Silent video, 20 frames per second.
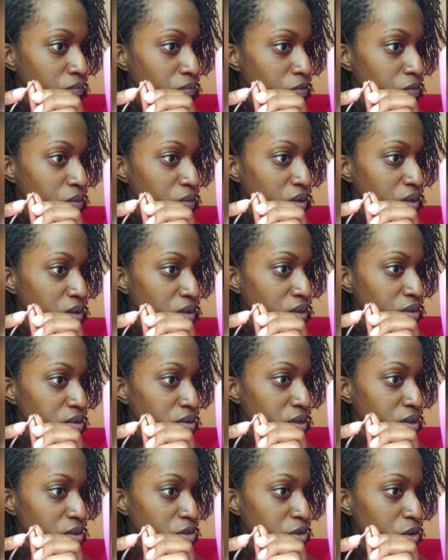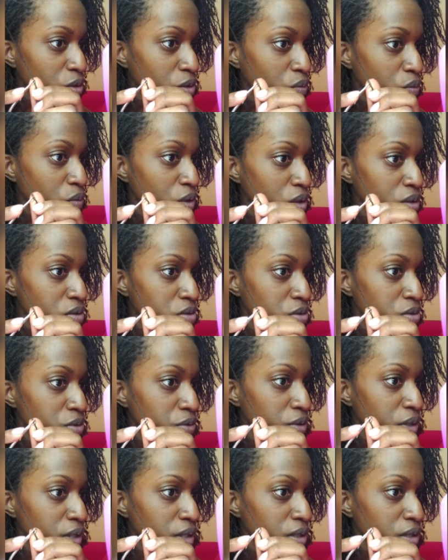because I don't want to
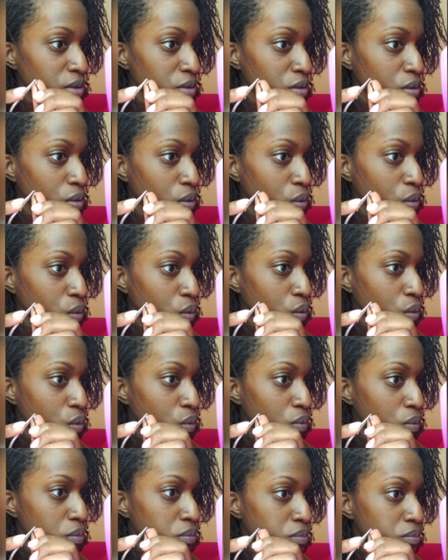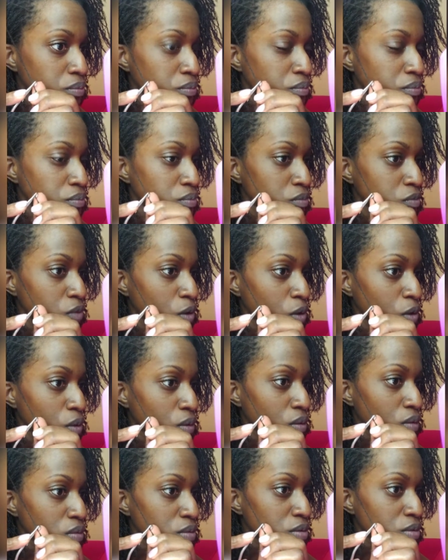create a hole.
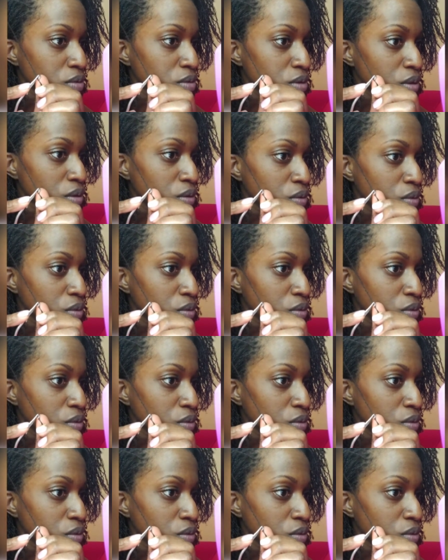So